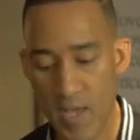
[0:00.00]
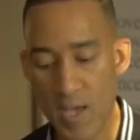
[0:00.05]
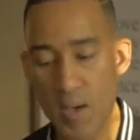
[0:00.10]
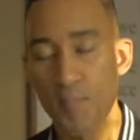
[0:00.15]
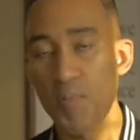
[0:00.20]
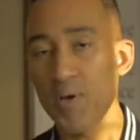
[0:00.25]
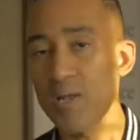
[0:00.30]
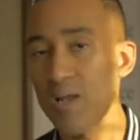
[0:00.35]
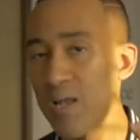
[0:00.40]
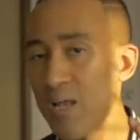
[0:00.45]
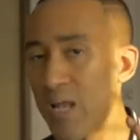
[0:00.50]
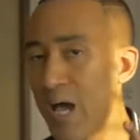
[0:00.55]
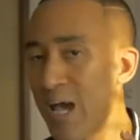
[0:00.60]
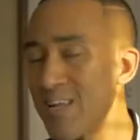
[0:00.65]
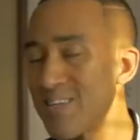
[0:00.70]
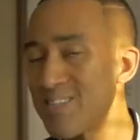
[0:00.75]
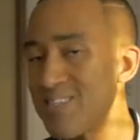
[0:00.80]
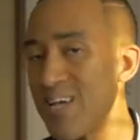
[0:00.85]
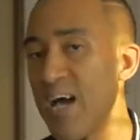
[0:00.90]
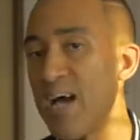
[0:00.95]
But a lot
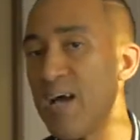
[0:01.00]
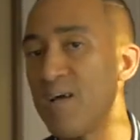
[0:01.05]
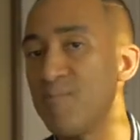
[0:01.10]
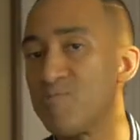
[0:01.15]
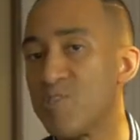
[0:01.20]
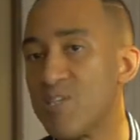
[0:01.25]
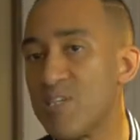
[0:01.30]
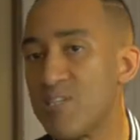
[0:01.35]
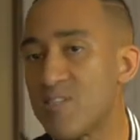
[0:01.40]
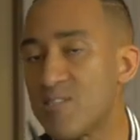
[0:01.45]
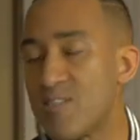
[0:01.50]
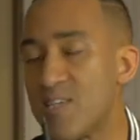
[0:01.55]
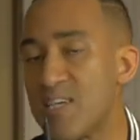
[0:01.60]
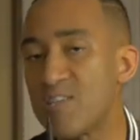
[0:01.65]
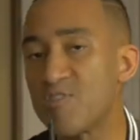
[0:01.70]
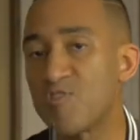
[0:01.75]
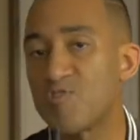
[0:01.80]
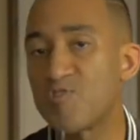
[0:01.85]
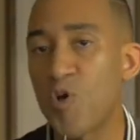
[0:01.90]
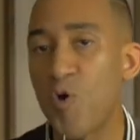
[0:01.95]
of times these
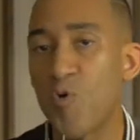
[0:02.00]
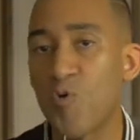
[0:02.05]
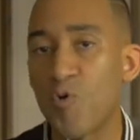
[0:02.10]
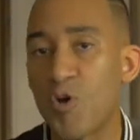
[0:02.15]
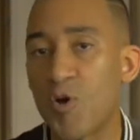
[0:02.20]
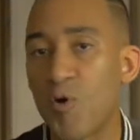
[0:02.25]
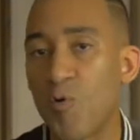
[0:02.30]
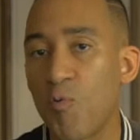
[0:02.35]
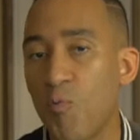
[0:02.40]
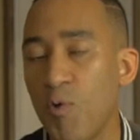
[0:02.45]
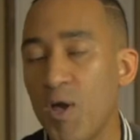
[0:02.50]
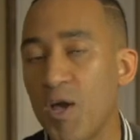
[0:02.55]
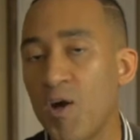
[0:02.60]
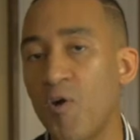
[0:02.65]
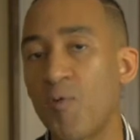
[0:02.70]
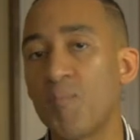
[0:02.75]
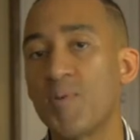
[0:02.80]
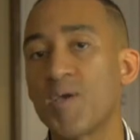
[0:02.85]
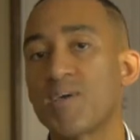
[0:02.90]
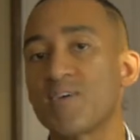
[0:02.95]
things don't go
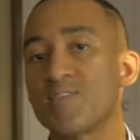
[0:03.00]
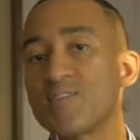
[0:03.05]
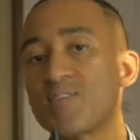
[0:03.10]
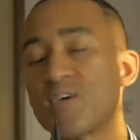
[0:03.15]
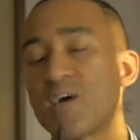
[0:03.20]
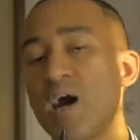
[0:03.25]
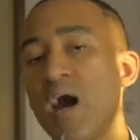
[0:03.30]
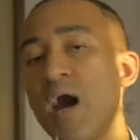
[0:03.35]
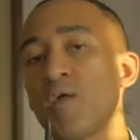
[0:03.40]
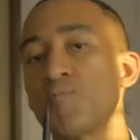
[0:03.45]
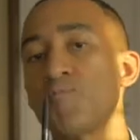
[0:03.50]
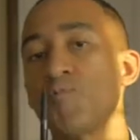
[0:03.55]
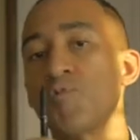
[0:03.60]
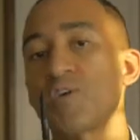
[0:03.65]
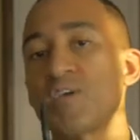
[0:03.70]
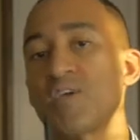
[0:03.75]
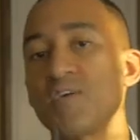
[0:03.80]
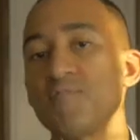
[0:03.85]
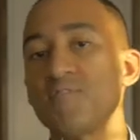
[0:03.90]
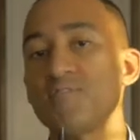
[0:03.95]
well because God will
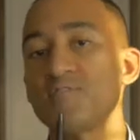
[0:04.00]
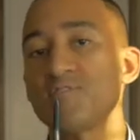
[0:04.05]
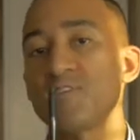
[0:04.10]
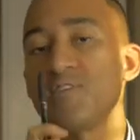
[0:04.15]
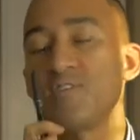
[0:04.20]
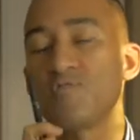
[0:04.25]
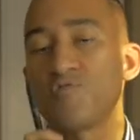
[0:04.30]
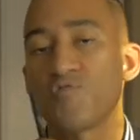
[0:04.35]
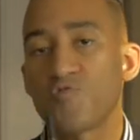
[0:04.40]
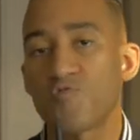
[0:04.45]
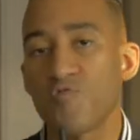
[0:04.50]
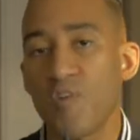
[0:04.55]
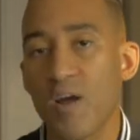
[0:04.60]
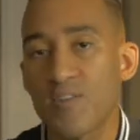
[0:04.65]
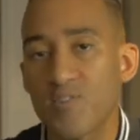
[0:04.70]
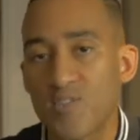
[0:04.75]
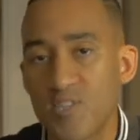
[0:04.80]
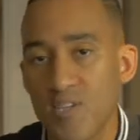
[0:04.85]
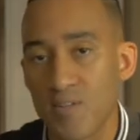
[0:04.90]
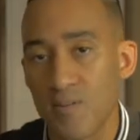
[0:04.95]
give us an
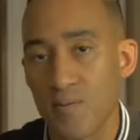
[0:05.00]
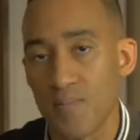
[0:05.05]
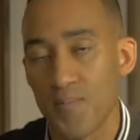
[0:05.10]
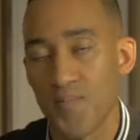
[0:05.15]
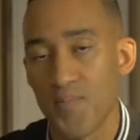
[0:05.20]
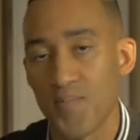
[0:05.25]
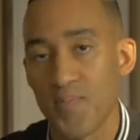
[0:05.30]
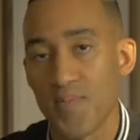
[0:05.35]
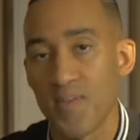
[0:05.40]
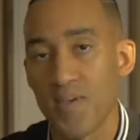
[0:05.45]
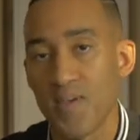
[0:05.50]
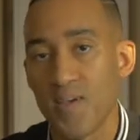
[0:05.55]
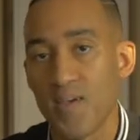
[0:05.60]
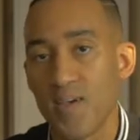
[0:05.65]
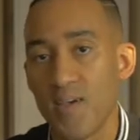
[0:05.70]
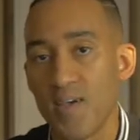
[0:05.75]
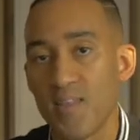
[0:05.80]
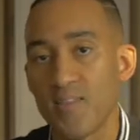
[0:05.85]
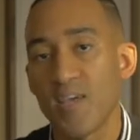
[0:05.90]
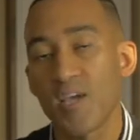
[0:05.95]
instruction
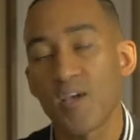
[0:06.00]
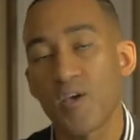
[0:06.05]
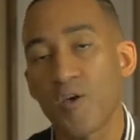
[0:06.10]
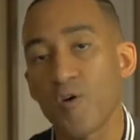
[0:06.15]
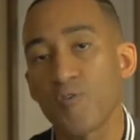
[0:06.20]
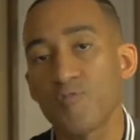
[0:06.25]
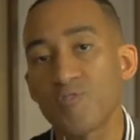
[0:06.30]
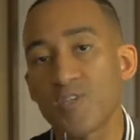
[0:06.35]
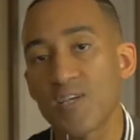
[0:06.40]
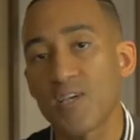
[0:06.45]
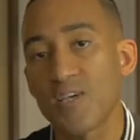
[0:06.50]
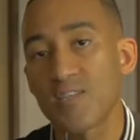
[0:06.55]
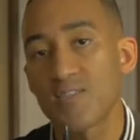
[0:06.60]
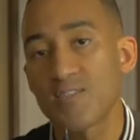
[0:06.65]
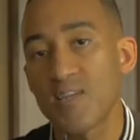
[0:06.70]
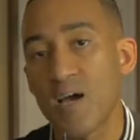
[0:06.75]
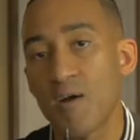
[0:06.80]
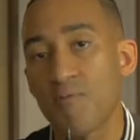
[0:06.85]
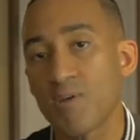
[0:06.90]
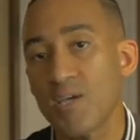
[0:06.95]
that goes
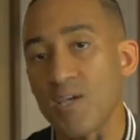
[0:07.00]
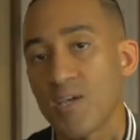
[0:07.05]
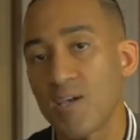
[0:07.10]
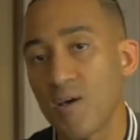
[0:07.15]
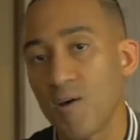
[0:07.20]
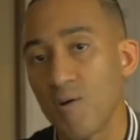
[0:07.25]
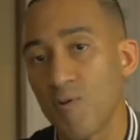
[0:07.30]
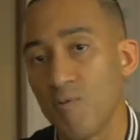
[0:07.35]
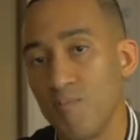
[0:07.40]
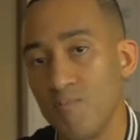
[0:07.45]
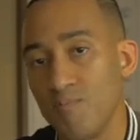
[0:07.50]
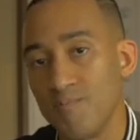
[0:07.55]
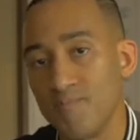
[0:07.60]
against our ego.